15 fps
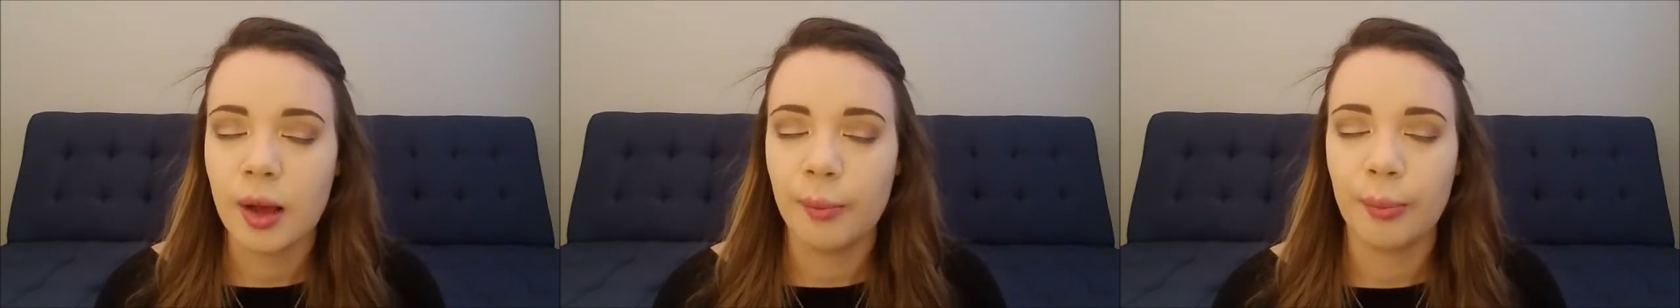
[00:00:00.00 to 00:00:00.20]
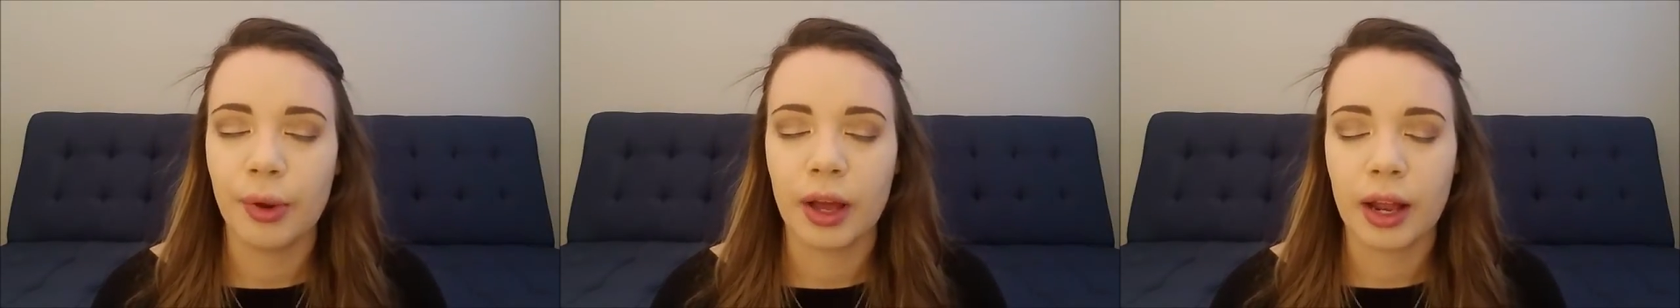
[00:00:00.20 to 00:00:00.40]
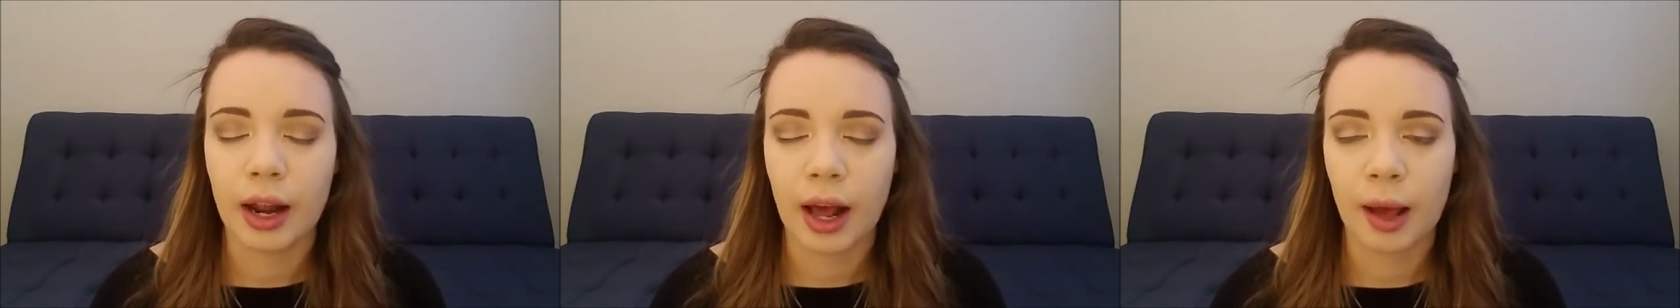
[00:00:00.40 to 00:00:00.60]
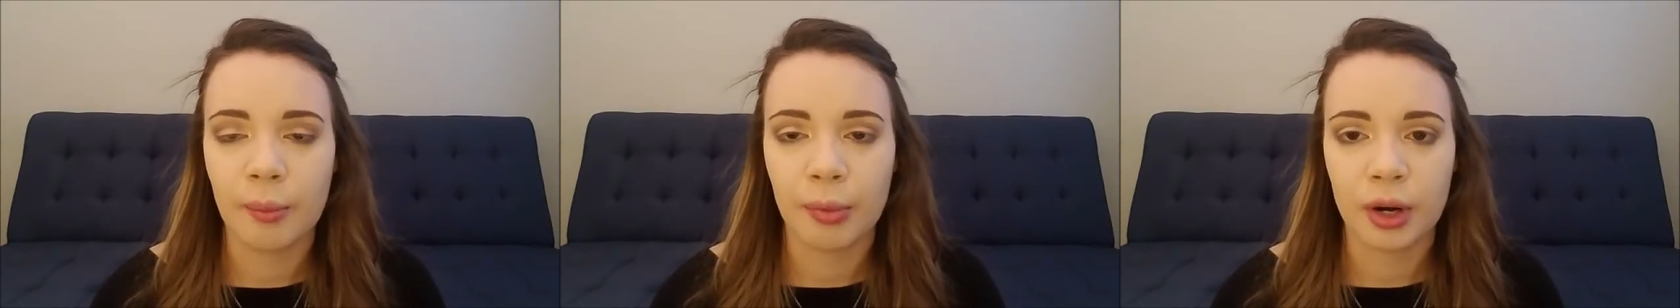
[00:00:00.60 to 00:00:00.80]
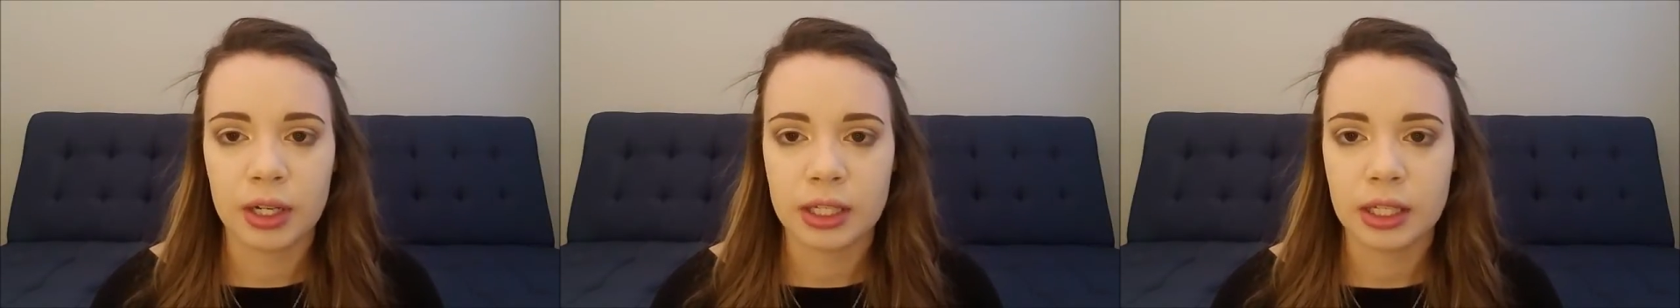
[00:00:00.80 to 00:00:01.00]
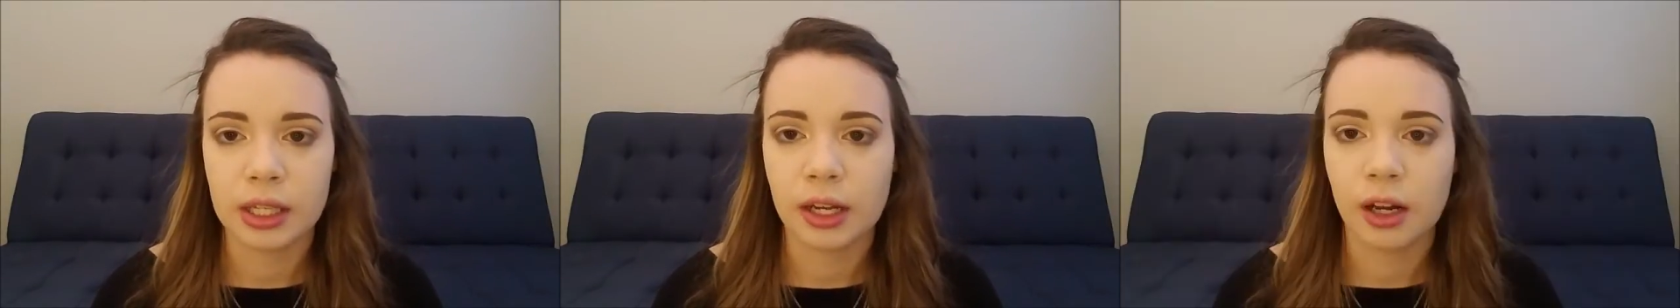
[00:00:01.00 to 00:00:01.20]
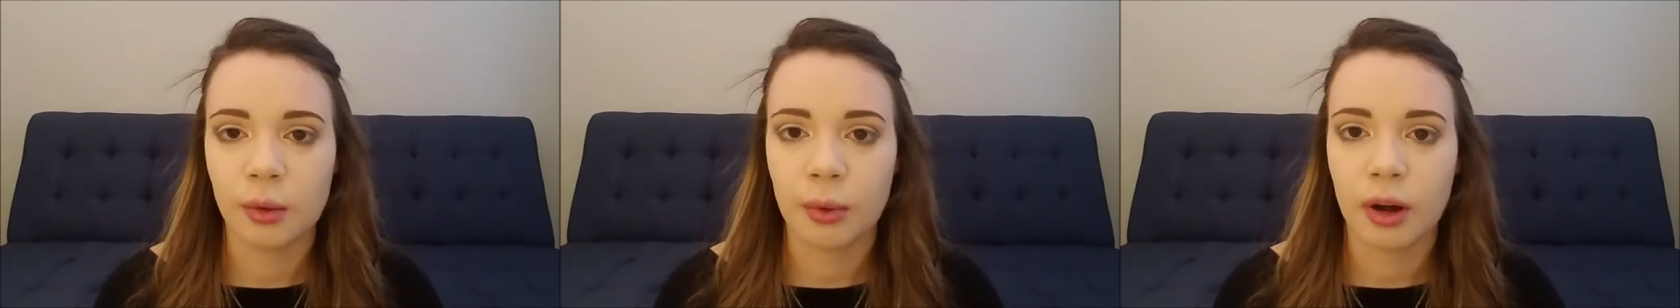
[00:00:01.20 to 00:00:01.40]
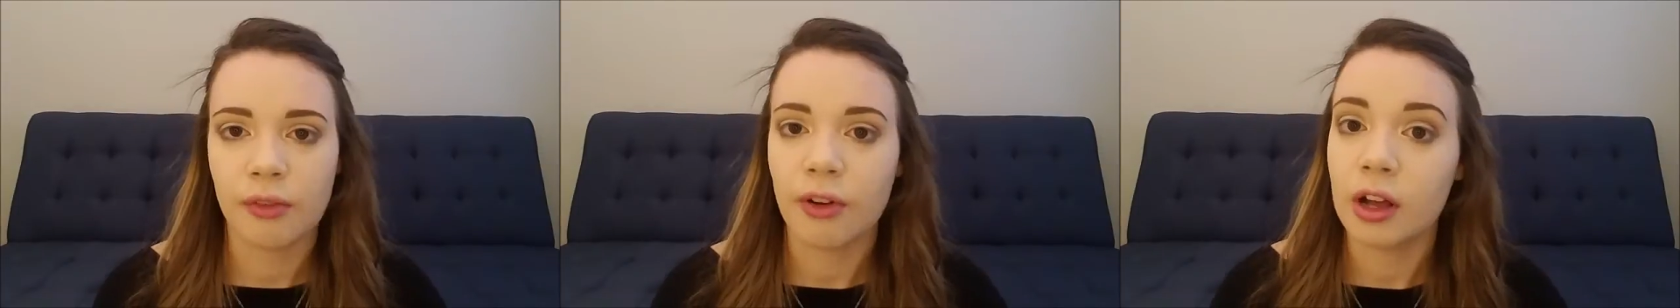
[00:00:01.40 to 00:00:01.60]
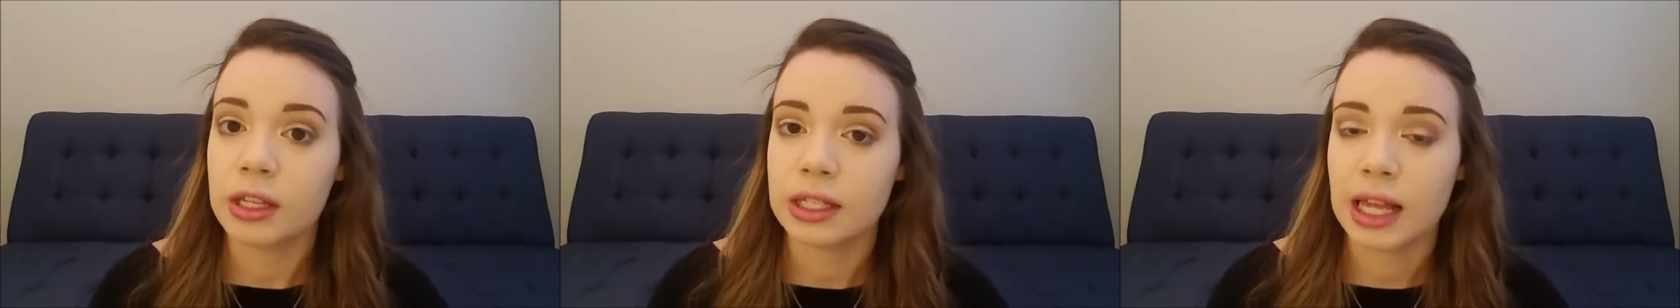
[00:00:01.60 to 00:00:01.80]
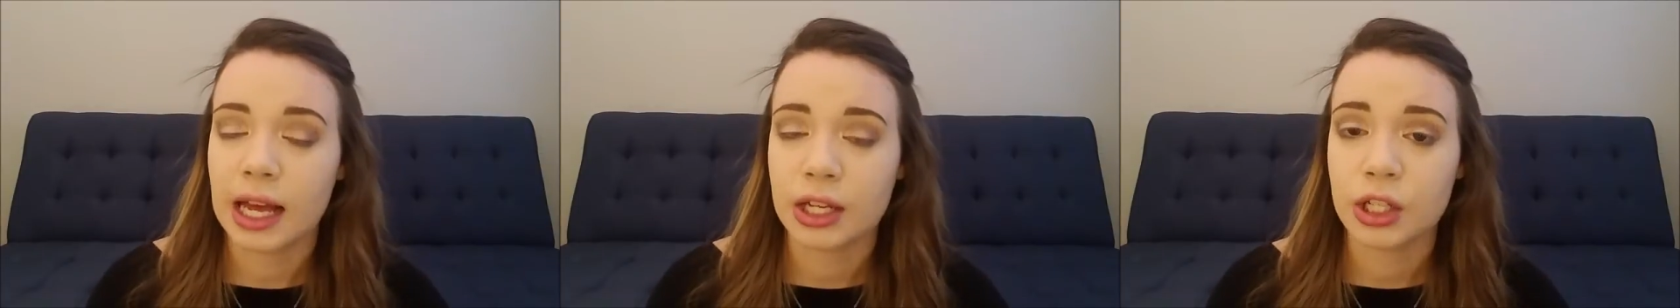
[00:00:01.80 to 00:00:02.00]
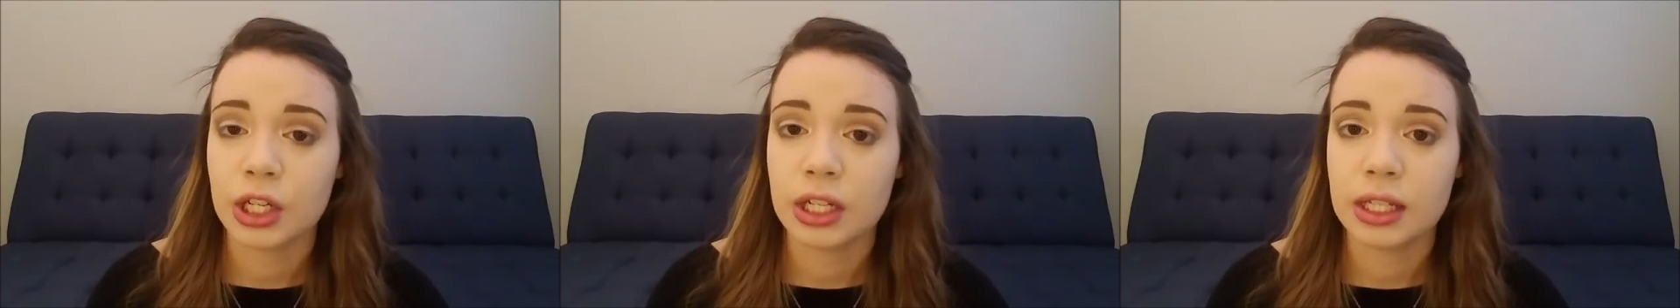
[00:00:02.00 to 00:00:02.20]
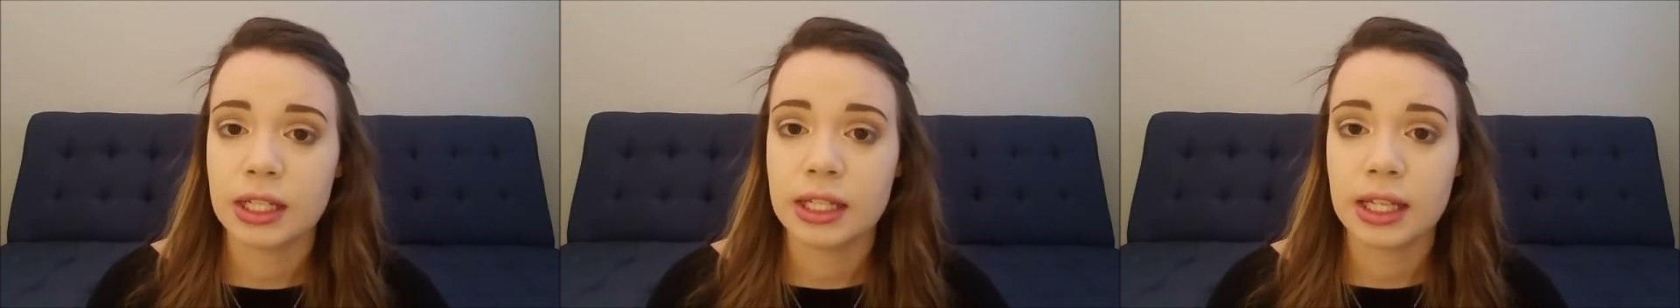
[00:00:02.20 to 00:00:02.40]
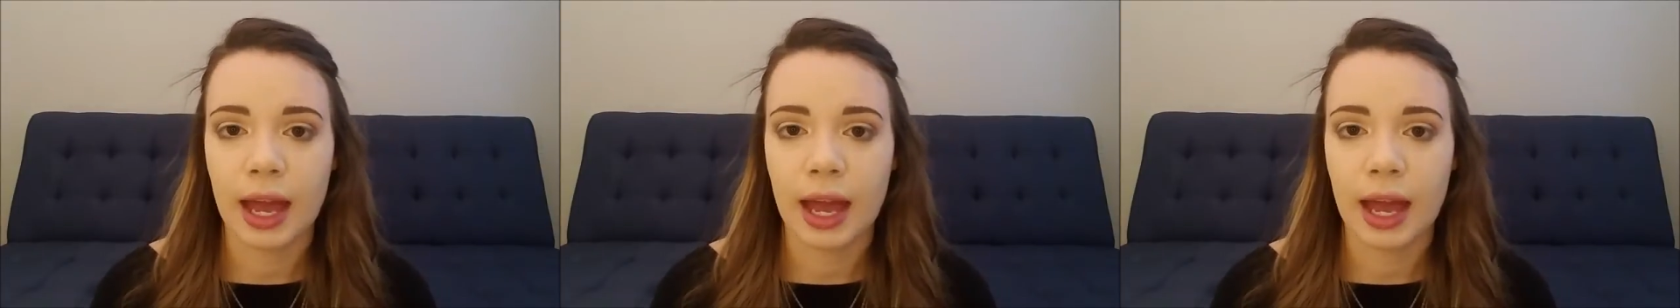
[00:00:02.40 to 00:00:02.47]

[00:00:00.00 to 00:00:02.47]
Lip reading: But I'm personally going to wear false lashes,